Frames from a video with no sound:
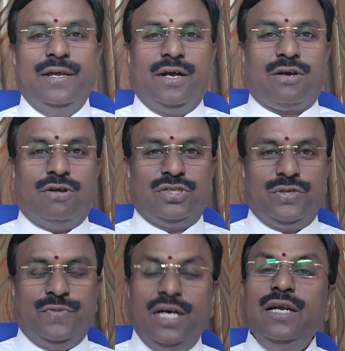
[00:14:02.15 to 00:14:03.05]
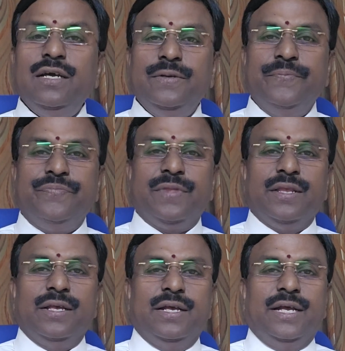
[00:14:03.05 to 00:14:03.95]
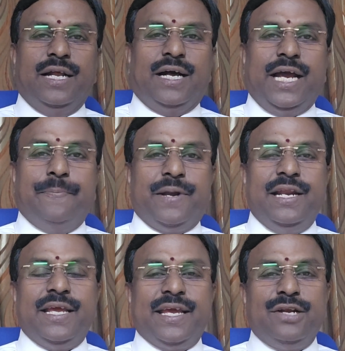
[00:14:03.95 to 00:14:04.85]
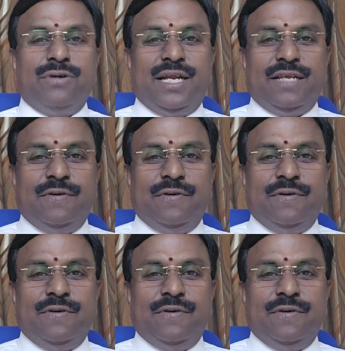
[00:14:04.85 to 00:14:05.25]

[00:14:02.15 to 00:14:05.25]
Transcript: across the world. Hyperlinking to another